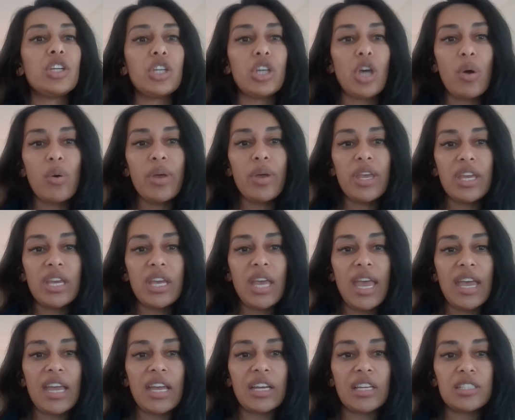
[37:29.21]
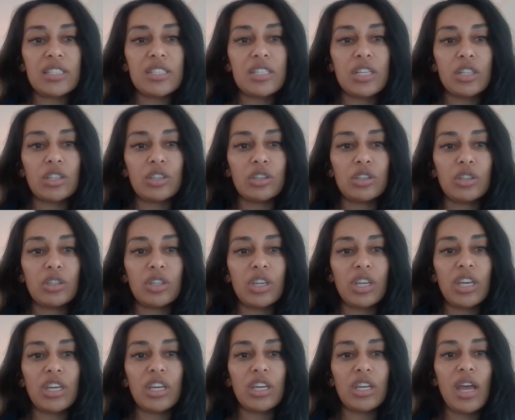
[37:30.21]
going and
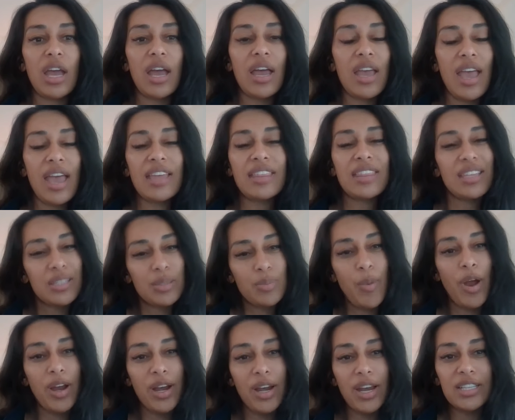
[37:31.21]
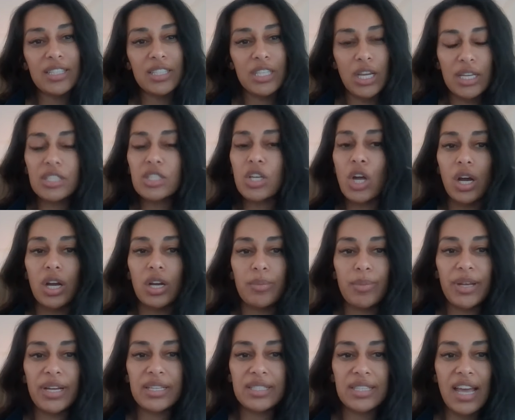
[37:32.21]
looking at, and this part, it's
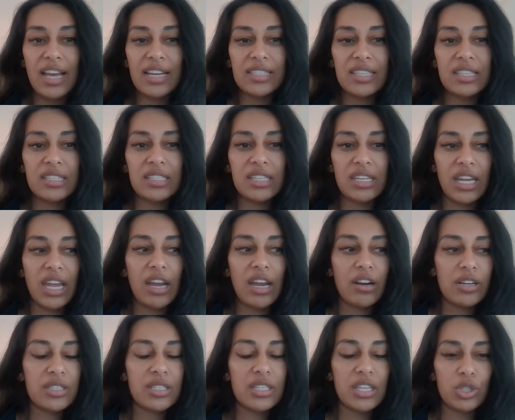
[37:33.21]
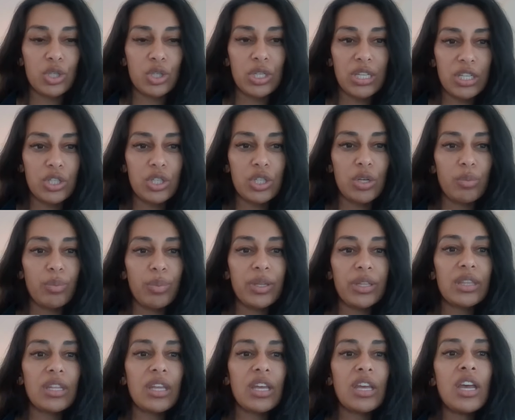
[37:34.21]
hard because access to care is such an issue,
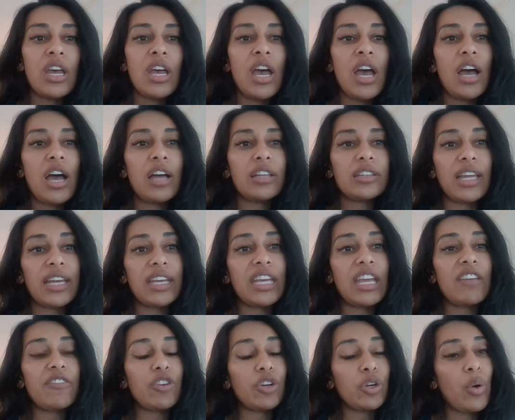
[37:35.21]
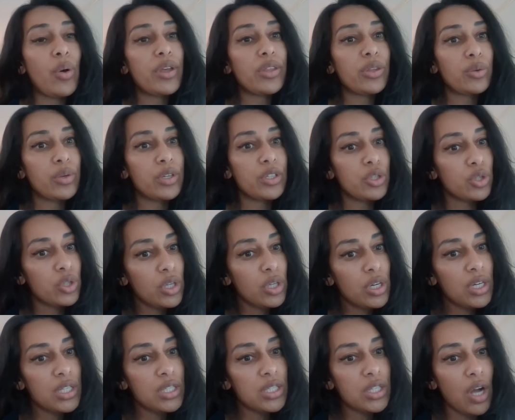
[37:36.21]
but like if you're going through
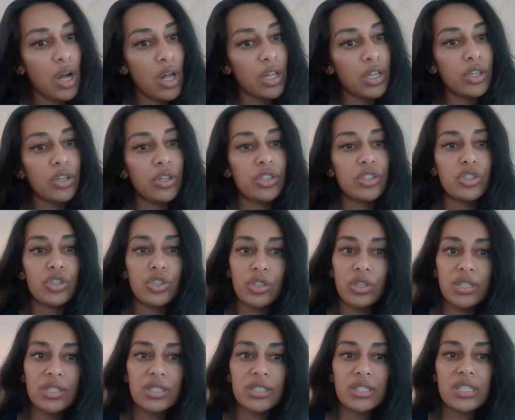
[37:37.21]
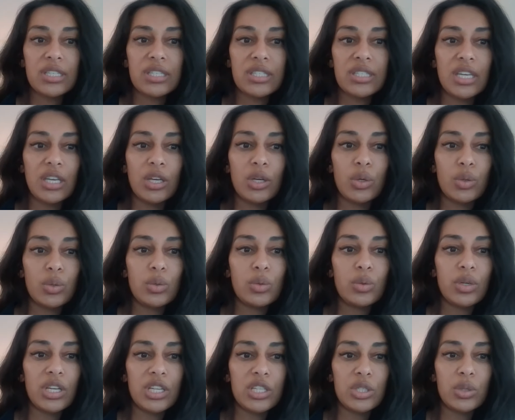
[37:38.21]
insurance, calling your insurance to see
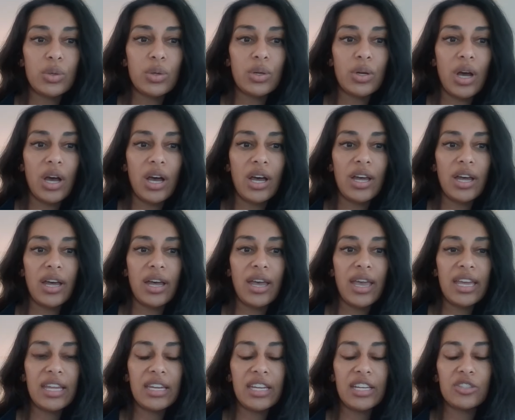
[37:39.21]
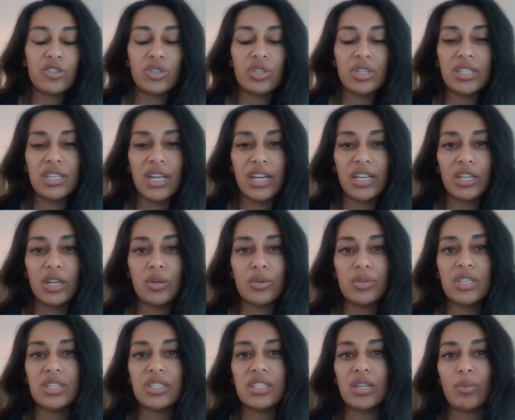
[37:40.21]
who can do ADHD
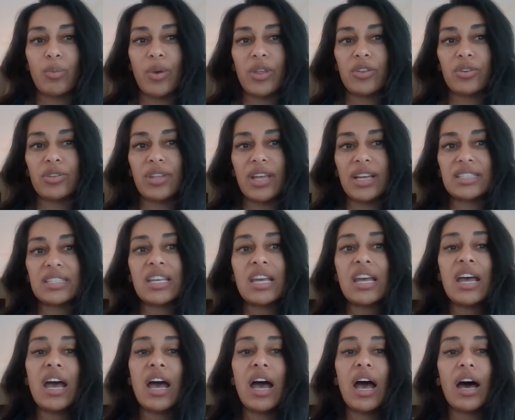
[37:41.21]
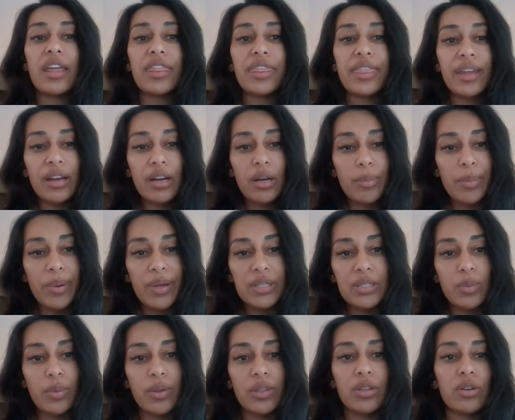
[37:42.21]
diagnosis, and whether that's a
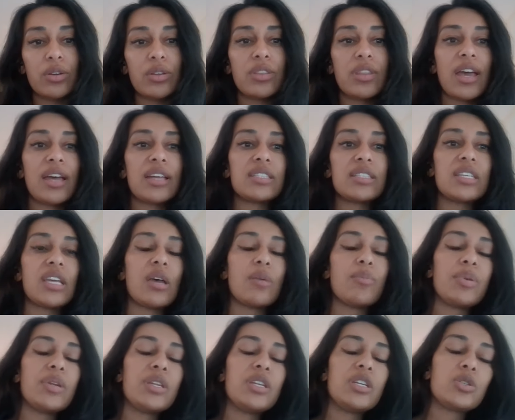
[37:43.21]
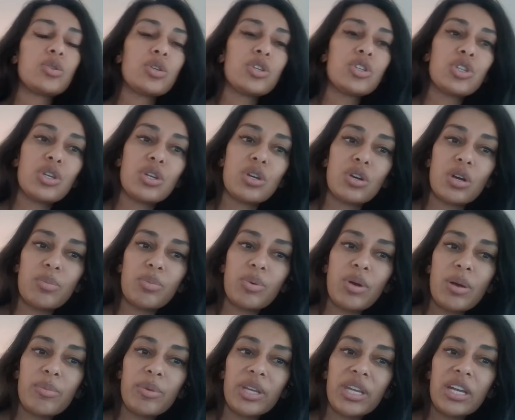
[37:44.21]
therapist, whether that's a pediatrician or a
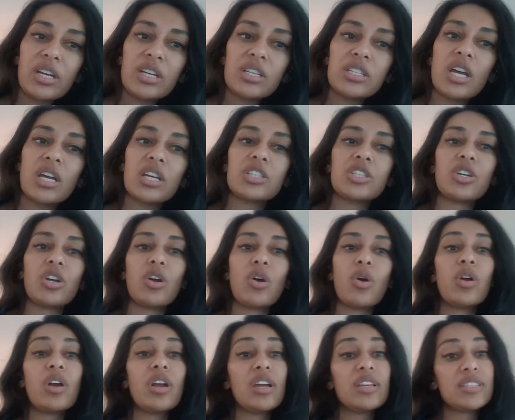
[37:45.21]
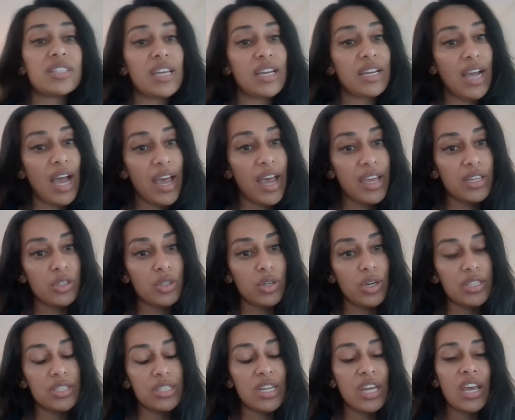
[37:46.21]
primary care doctor or a
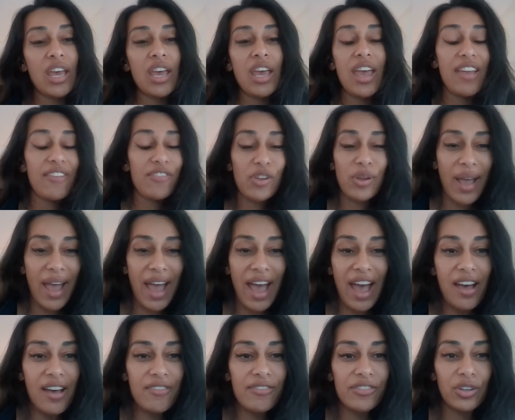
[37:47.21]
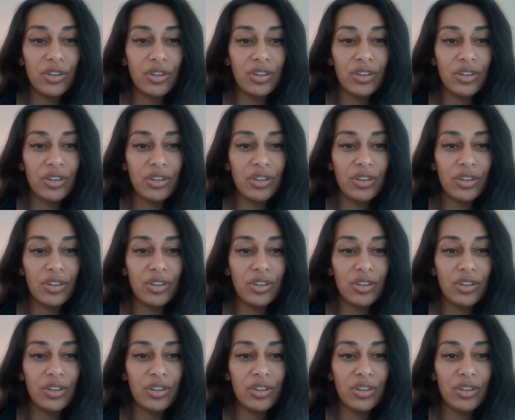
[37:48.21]
psychiatrist, if you have